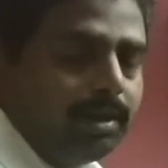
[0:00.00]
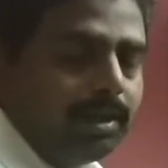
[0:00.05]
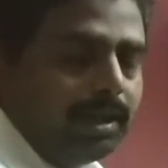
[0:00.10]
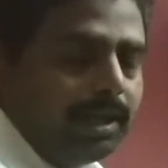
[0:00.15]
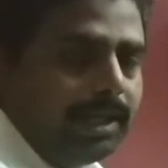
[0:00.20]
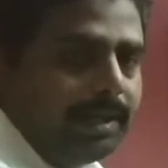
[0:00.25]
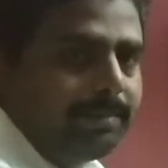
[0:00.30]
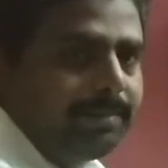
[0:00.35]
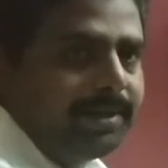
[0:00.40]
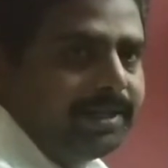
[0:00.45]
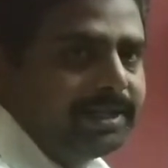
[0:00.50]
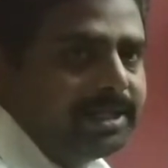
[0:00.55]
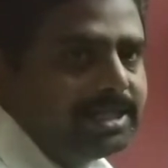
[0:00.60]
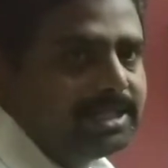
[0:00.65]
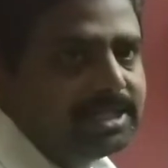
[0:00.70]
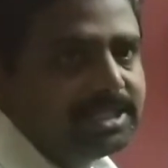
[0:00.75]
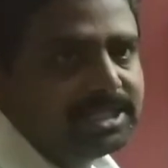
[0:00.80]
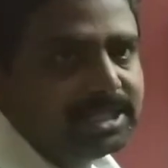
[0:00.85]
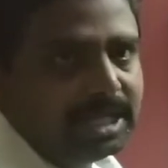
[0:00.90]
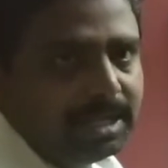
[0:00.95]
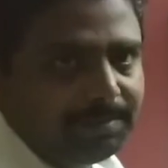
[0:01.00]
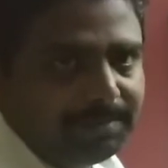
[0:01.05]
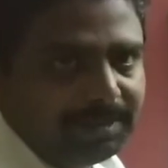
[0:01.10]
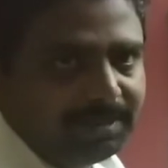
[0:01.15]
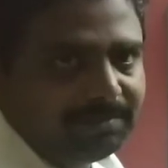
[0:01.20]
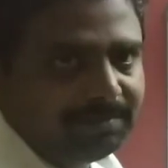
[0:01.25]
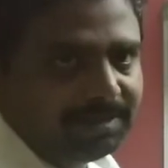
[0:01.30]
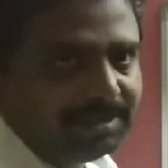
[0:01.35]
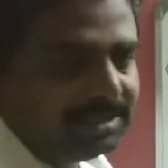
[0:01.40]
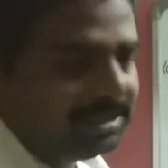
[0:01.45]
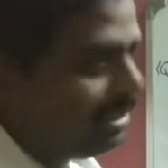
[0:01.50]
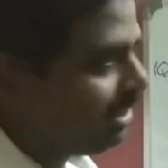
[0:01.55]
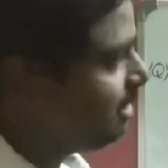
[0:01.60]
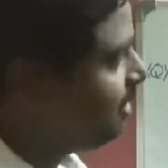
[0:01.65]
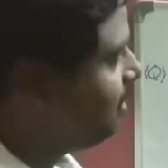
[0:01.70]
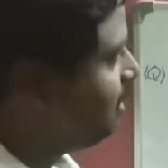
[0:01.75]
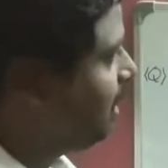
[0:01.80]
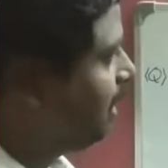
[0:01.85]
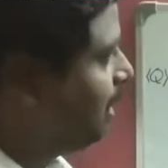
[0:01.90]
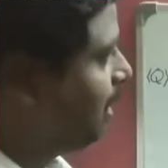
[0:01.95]
I am taking the same
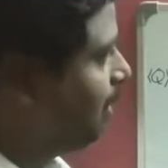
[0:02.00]
equations and